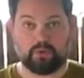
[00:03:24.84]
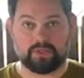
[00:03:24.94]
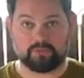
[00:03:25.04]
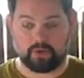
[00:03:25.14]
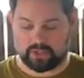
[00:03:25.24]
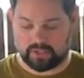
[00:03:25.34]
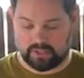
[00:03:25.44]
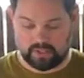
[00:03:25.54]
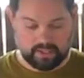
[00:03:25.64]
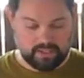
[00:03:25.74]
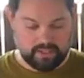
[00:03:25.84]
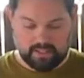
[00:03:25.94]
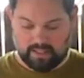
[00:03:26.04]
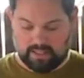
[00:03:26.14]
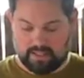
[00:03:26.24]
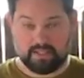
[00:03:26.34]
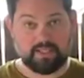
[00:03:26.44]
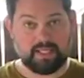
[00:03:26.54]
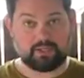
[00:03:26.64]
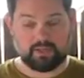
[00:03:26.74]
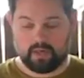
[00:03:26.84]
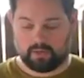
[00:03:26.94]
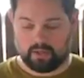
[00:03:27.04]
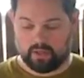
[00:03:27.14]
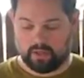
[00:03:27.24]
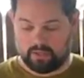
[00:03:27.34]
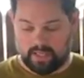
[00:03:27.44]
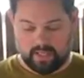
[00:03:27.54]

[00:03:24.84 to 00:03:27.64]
both these brushes in denatured alcohol.